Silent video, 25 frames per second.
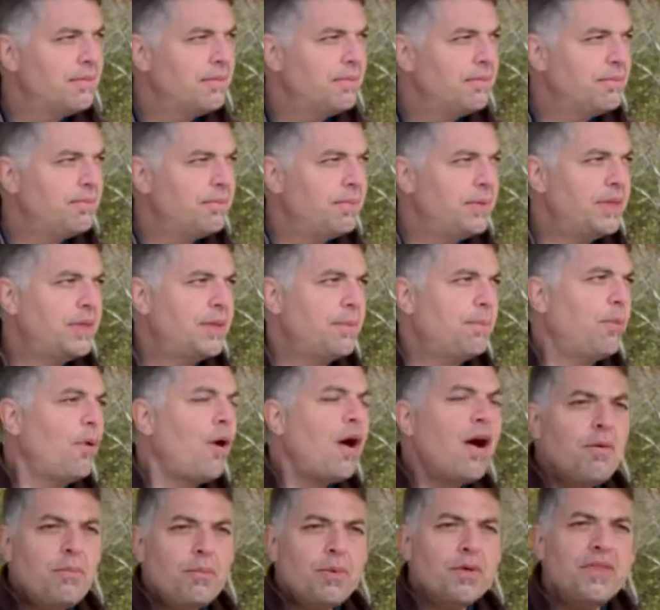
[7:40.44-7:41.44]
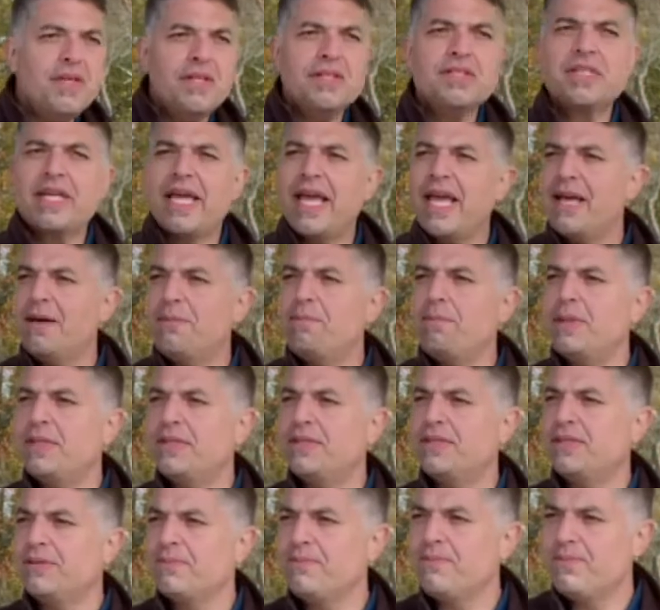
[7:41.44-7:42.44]
But the problem with this camp
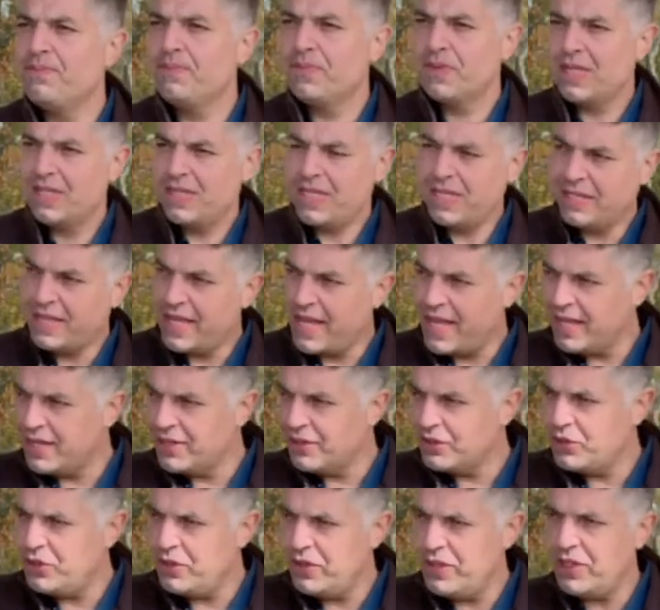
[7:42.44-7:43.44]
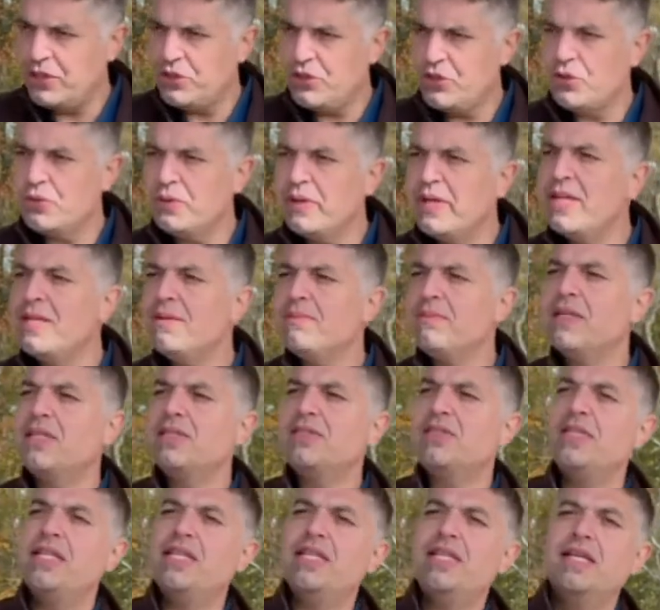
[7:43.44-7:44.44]
is they take it to the extreme. They
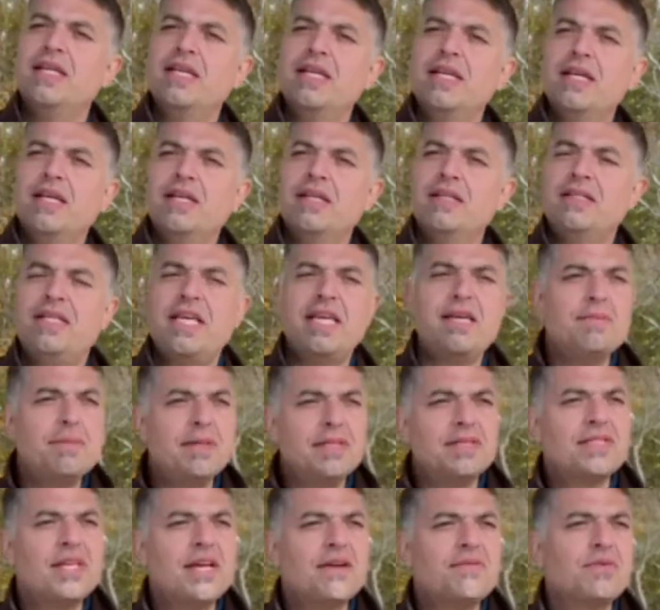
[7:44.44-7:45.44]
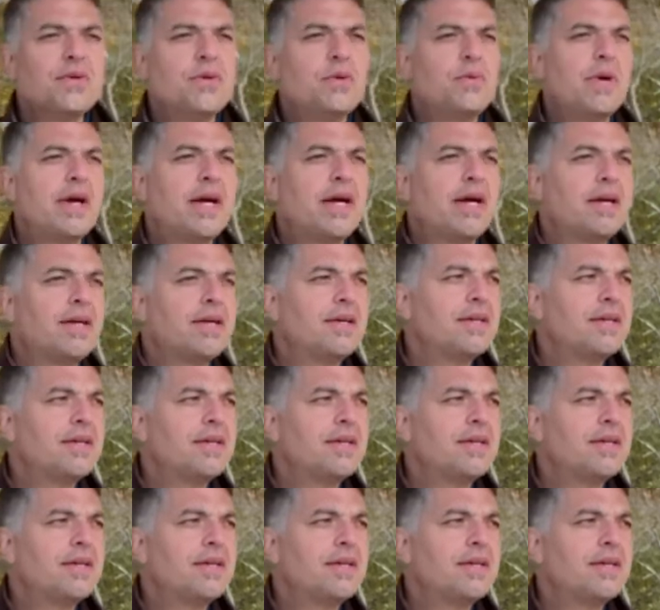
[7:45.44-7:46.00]
see demons everywhere.